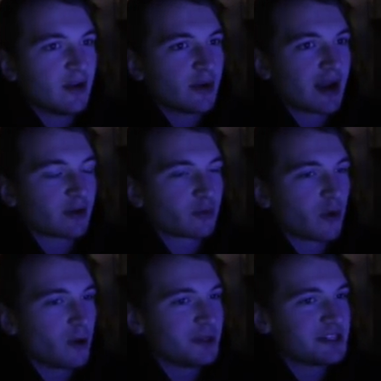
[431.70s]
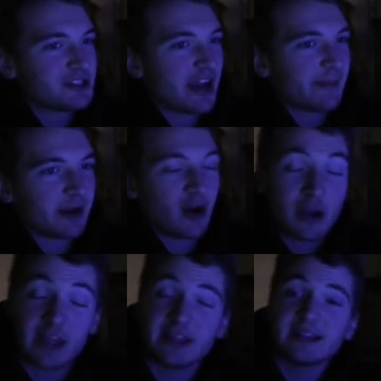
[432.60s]
we gotta roll this Chapman.
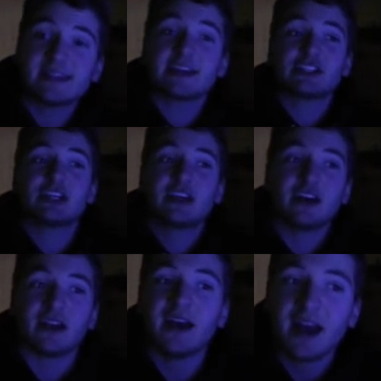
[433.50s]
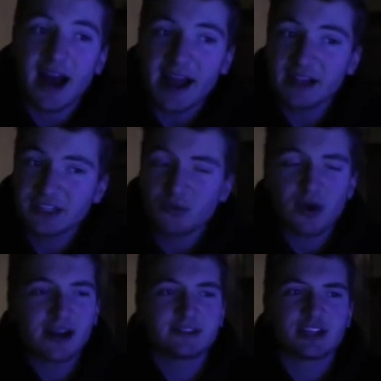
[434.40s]
Okay, that's actually good. I actually
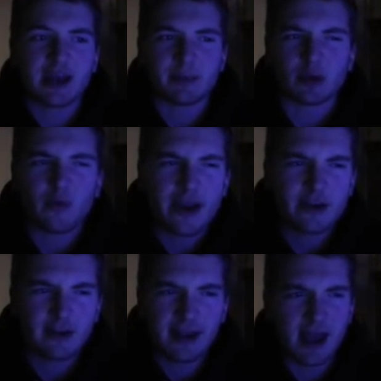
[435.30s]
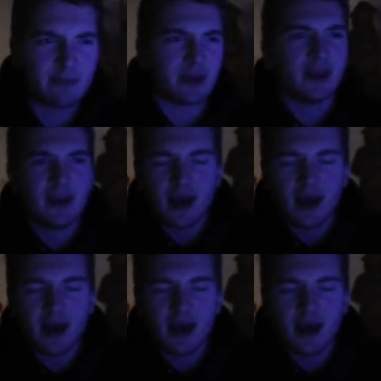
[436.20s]
wanted Chapman. Why aren't I happy?